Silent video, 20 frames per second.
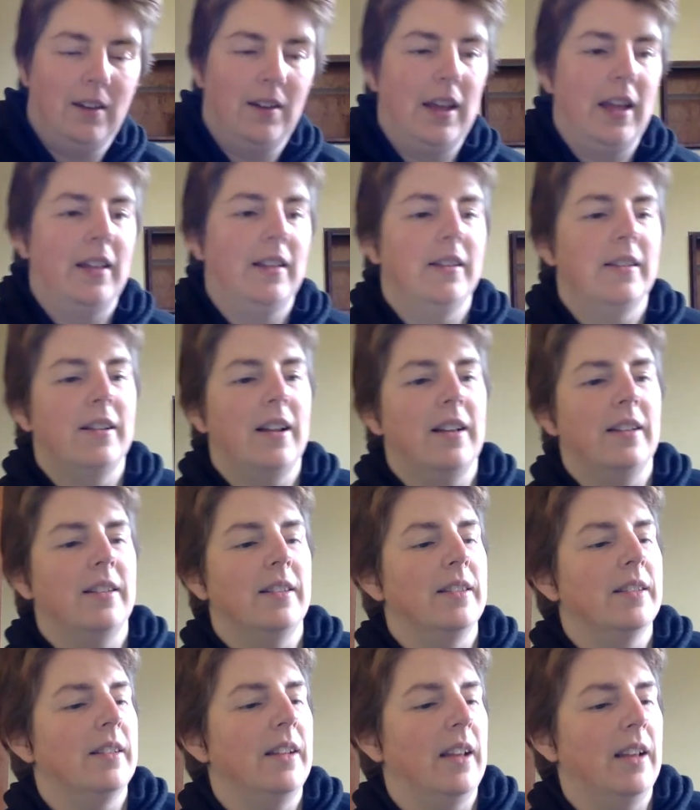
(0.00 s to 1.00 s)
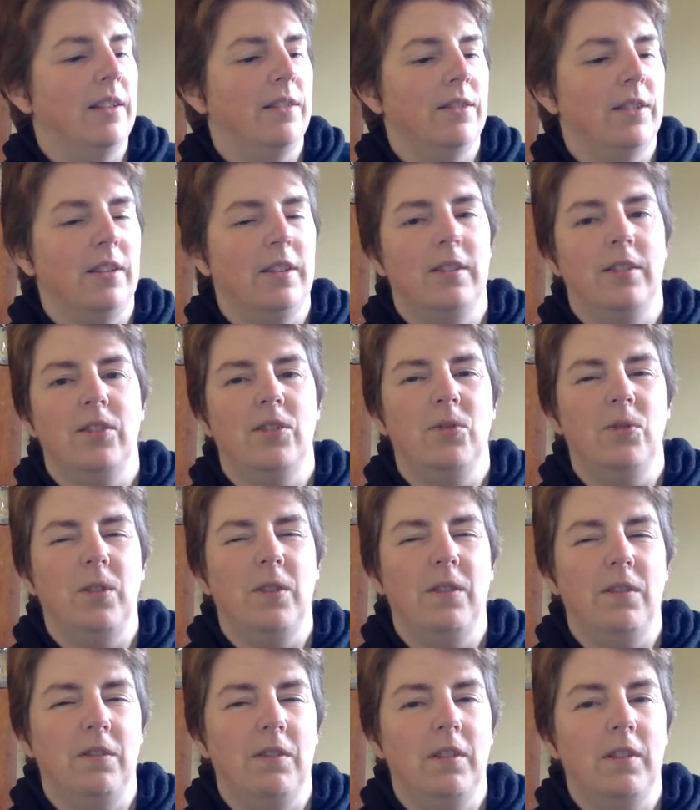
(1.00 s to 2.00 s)
And slugs and snails are sort
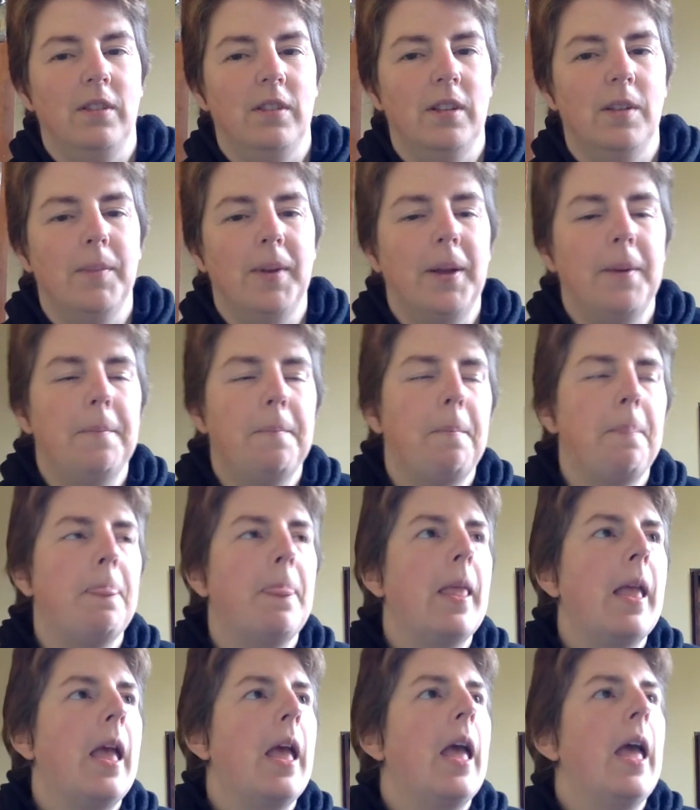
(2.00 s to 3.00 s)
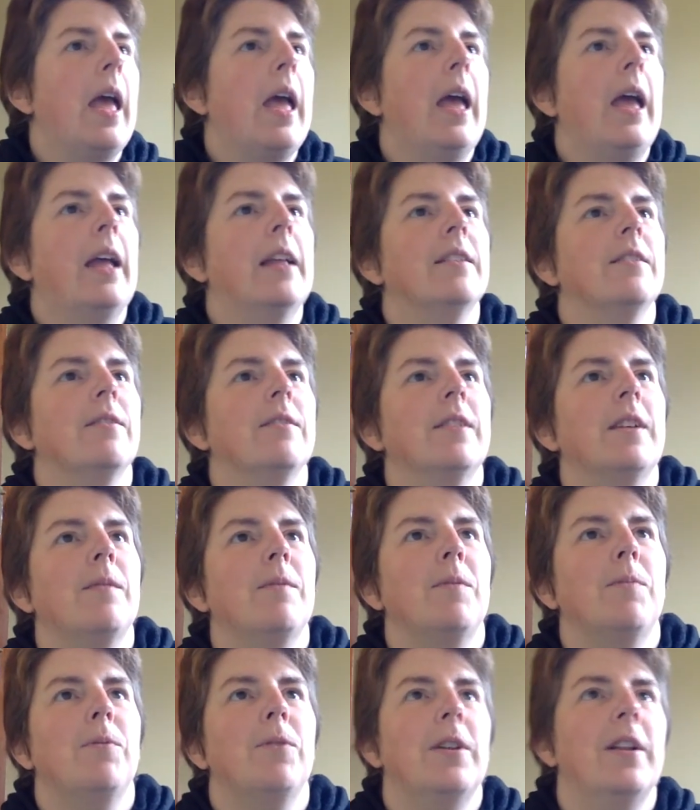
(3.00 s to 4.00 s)
of similar. And so I was
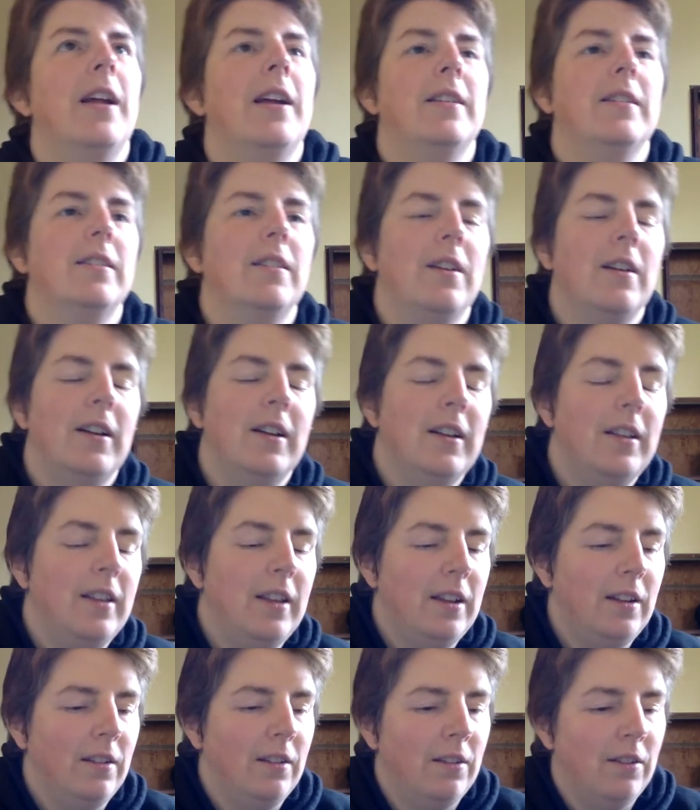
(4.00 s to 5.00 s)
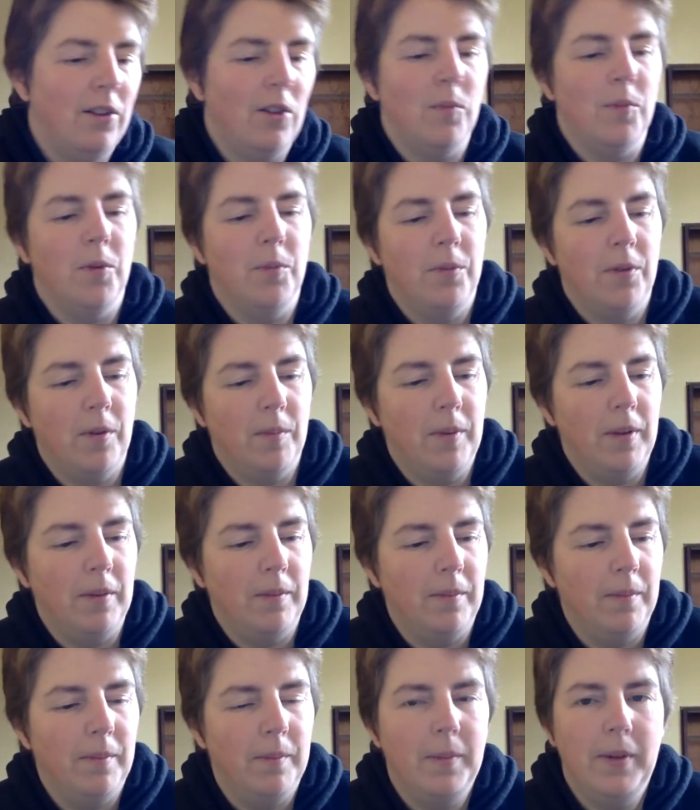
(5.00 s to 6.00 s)
able to put it outside and then no more
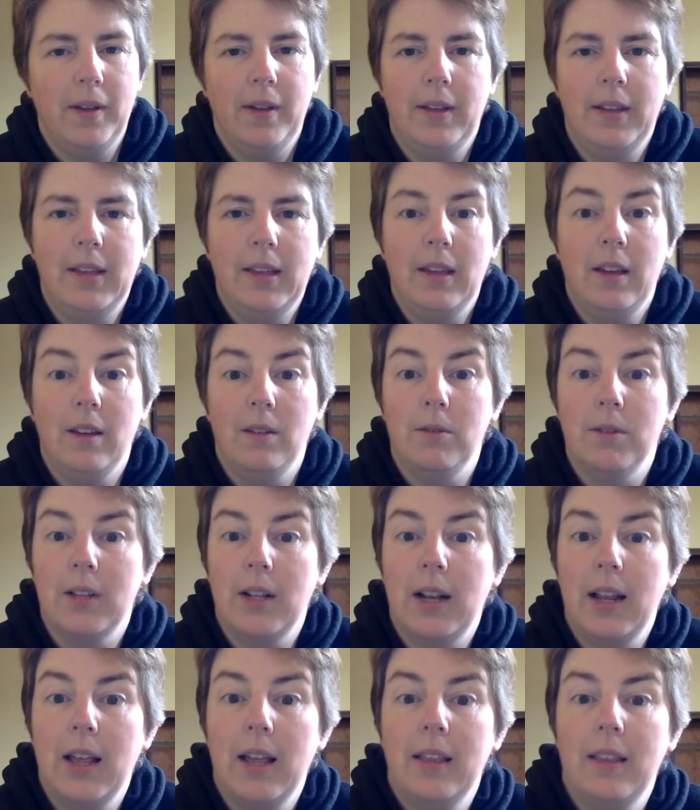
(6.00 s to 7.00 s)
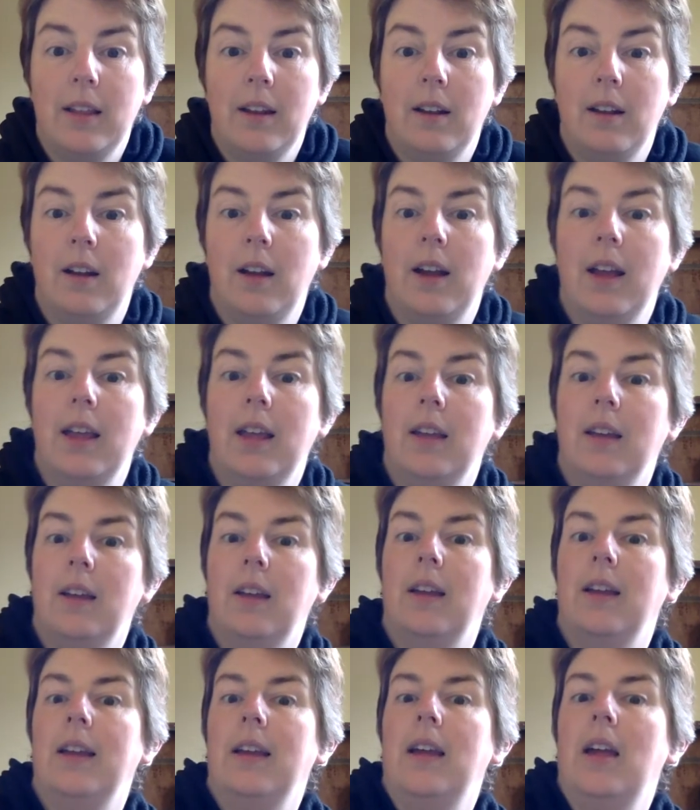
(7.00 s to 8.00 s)
problem. But yeah, I was glad that I
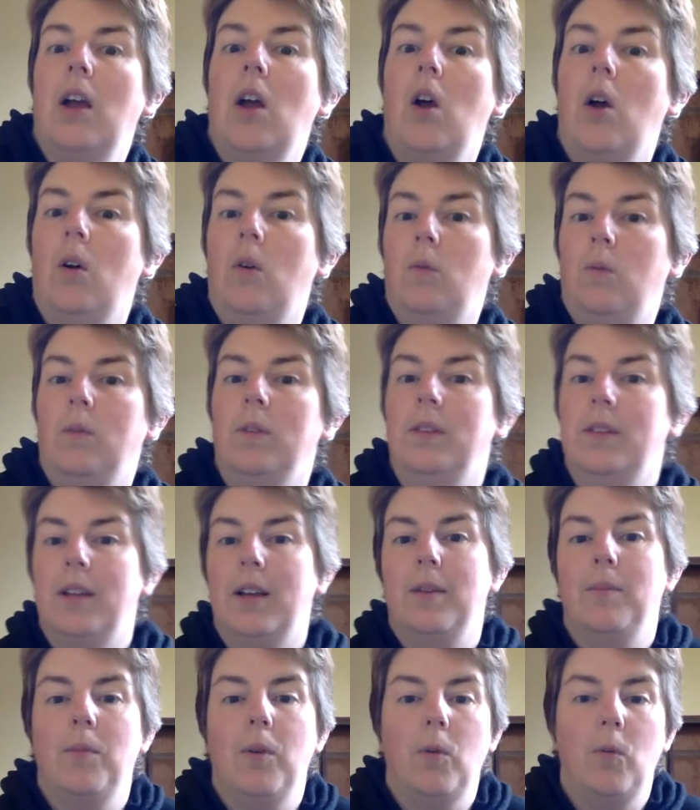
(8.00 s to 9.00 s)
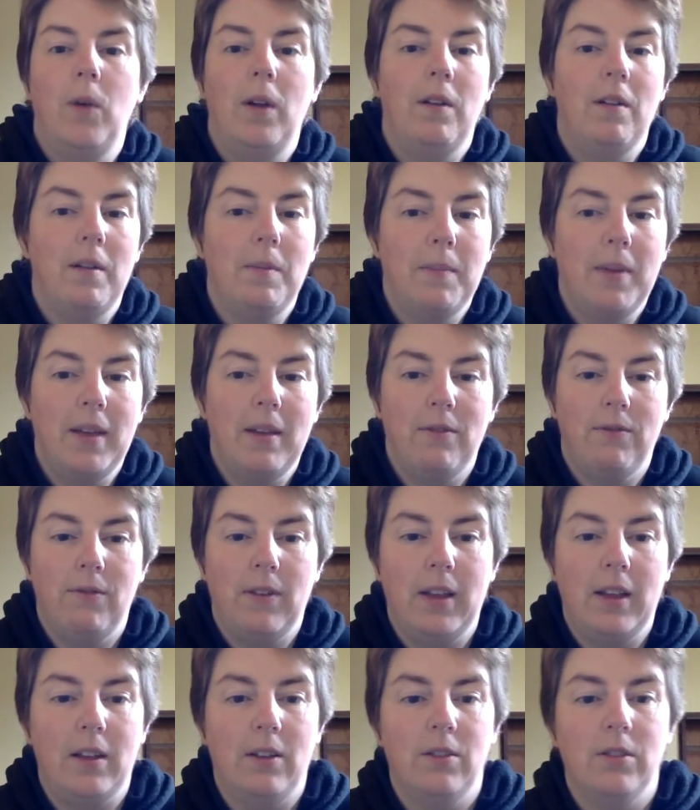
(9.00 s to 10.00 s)
was wearing bare
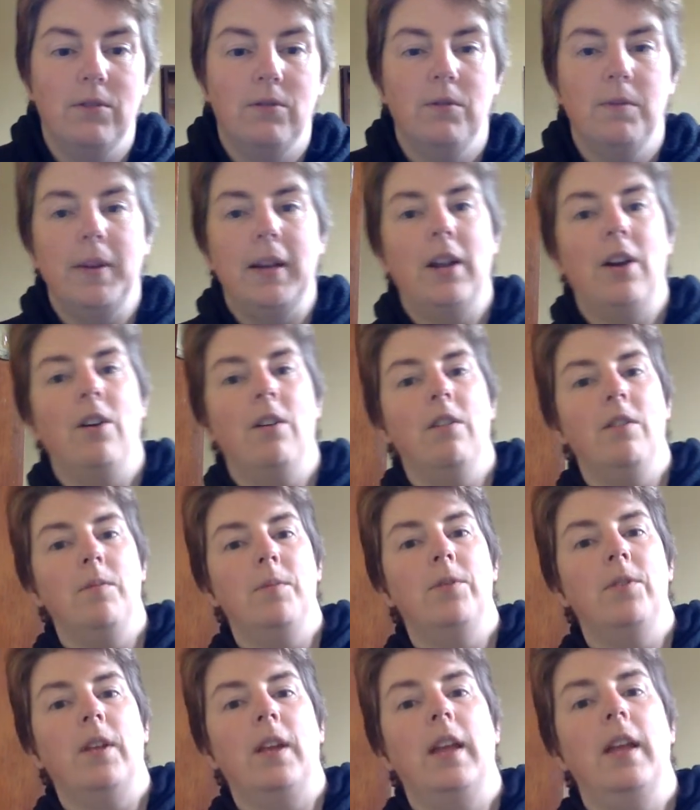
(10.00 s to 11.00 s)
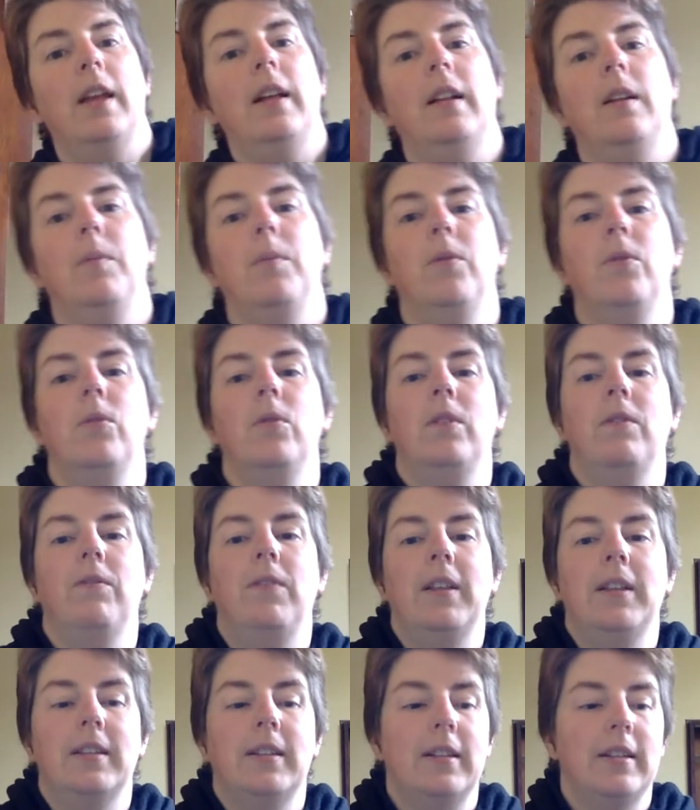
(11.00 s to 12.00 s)
feet because it would have been horrible to kill a poor
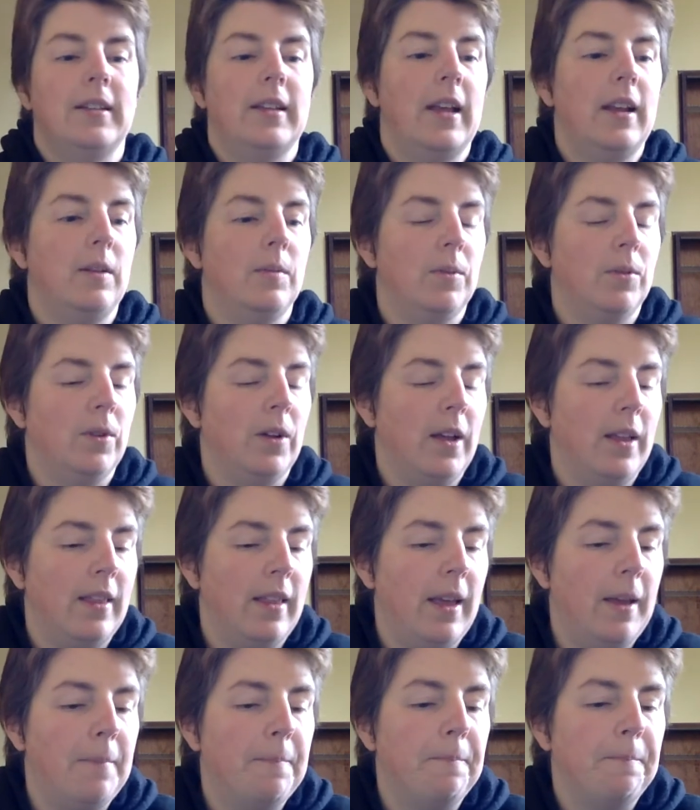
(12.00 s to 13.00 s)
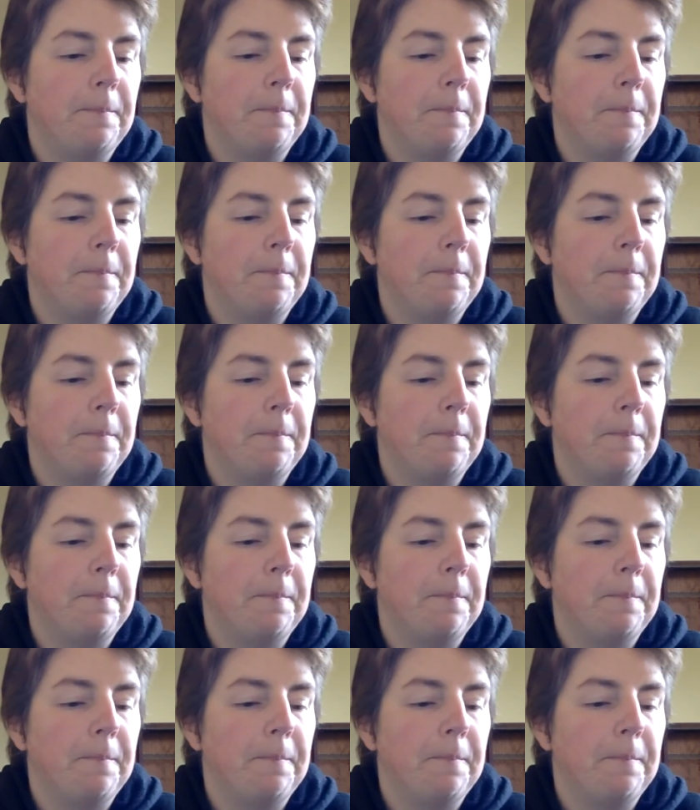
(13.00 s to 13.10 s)
defenceless animal like that.